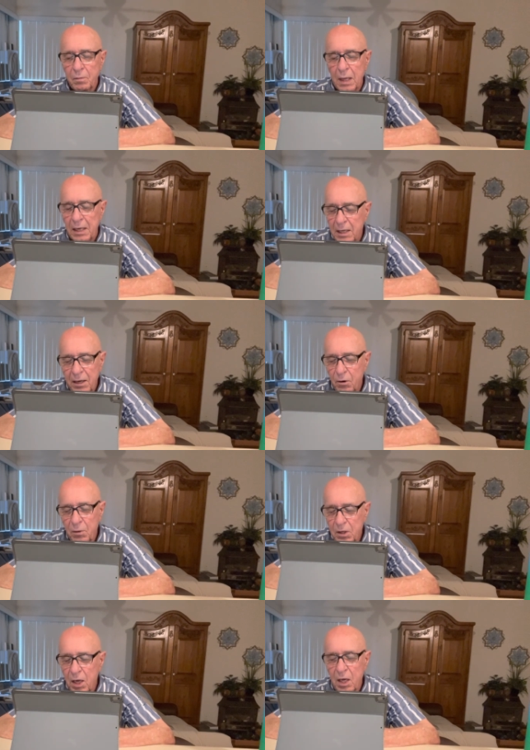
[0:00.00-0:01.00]
They need a
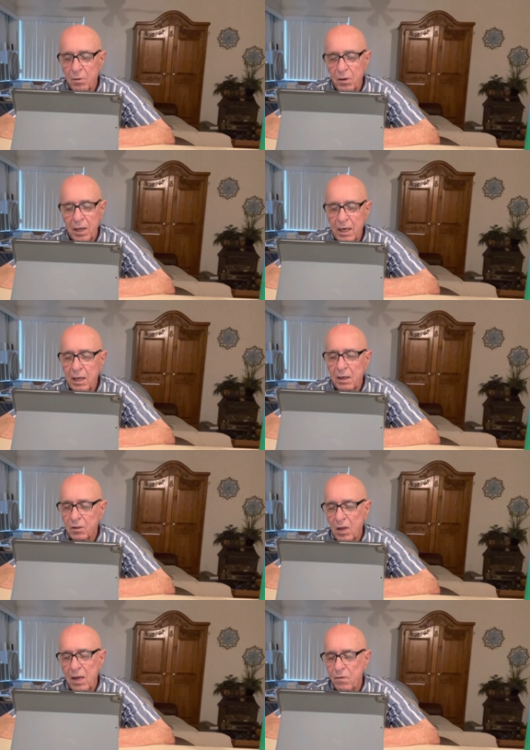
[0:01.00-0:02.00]
Redeemer. They need a
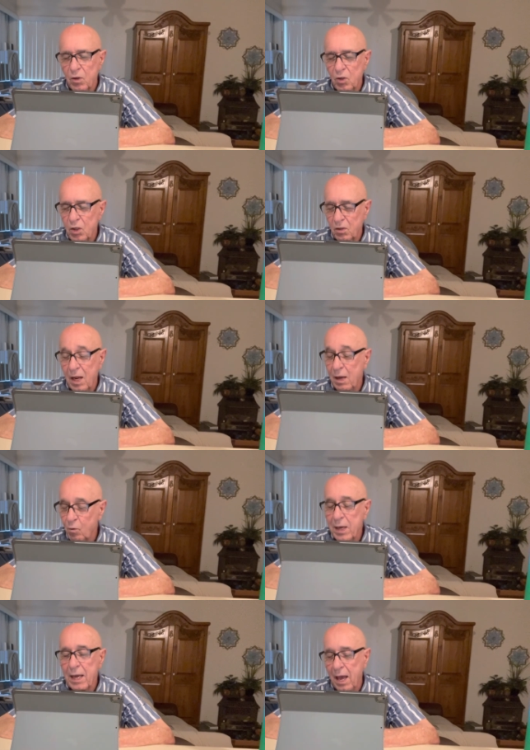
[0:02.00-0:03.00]
Savior just like
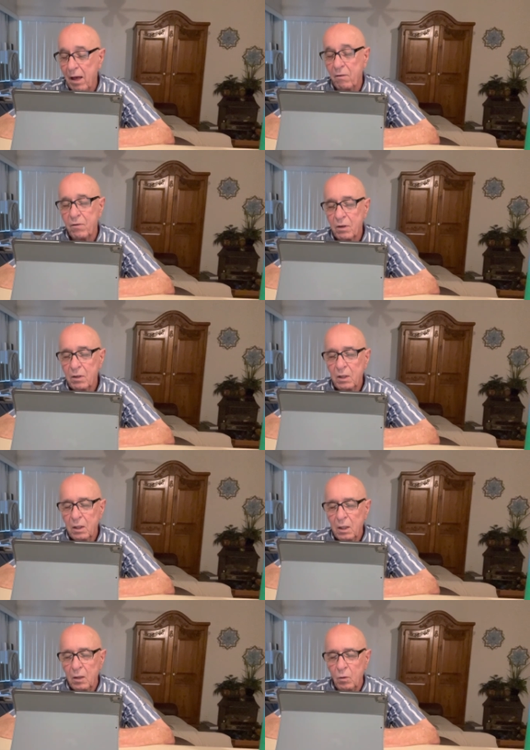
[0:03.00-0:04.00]
we have.
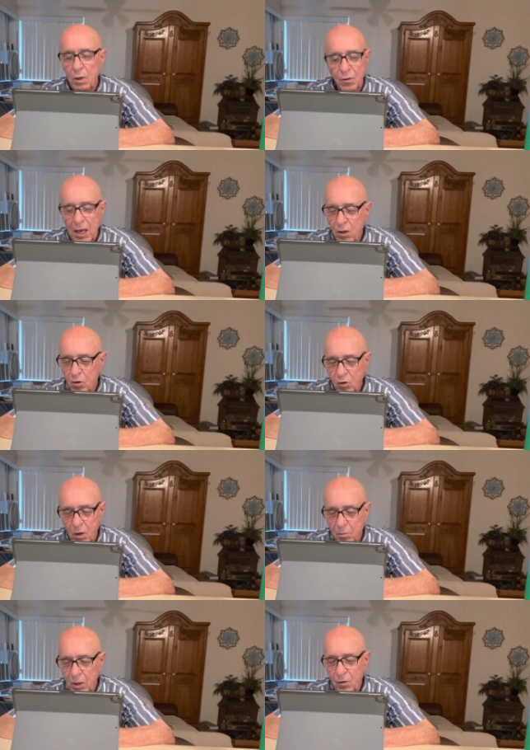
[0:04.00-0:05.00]
We thank you
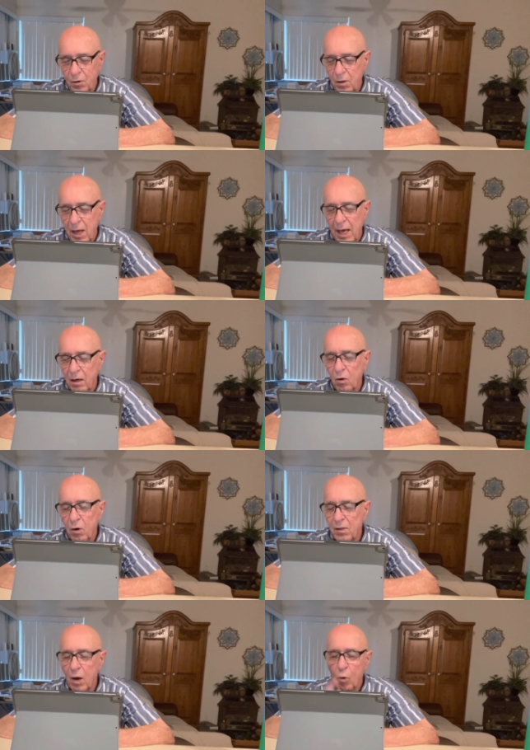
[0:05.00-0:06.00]
so much for that,
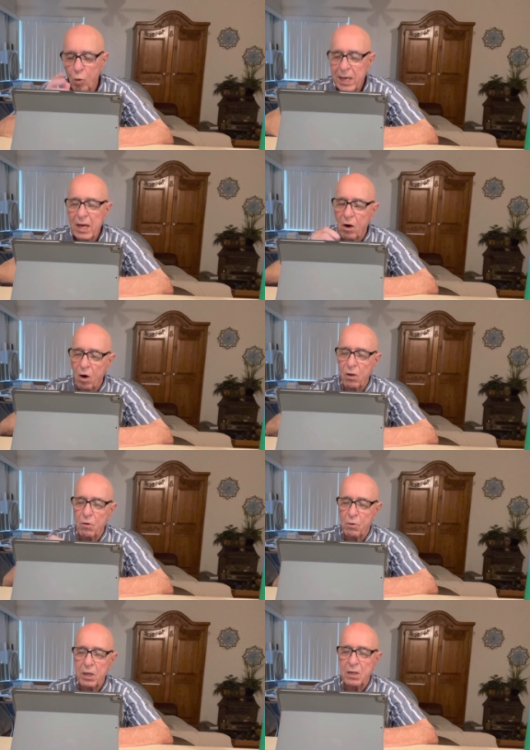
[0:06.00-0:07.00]
Lord, that we are
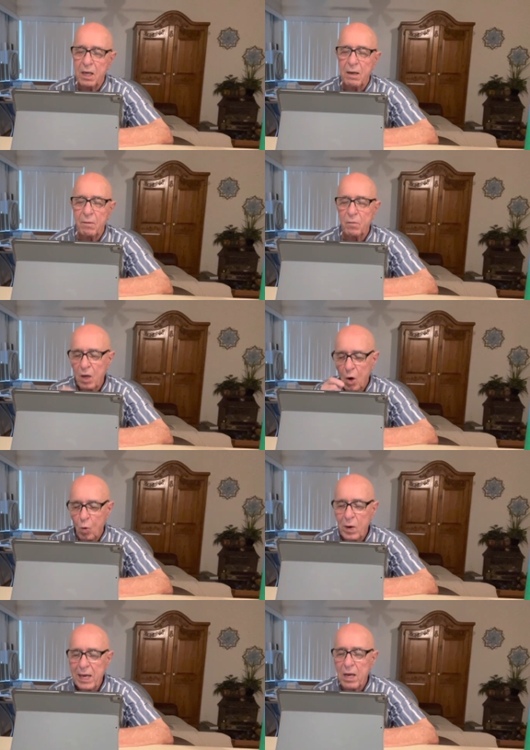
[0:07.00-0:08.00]
the redeemed.
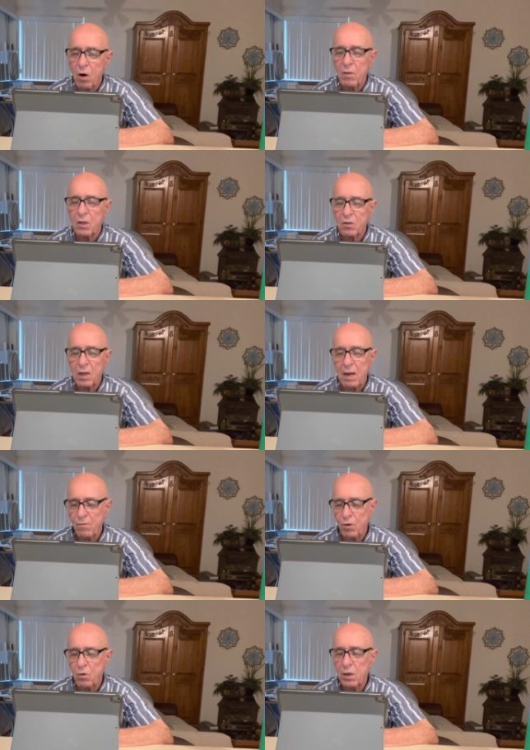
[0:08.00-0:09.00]
We are the
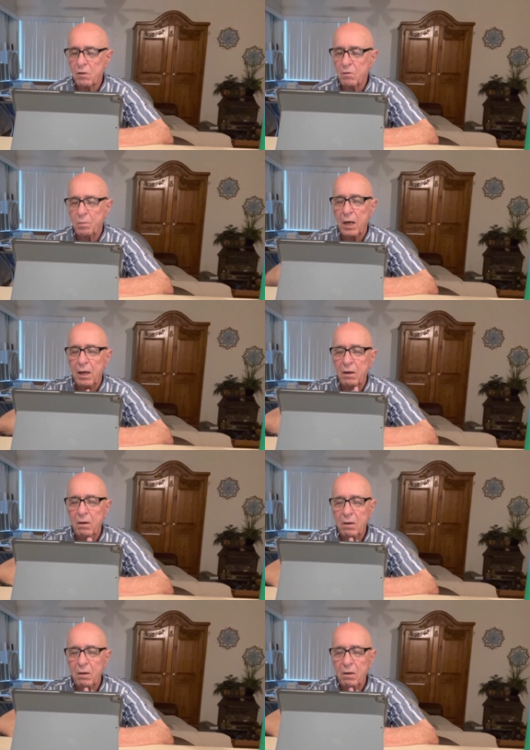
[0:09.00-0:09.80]
saved through his blood.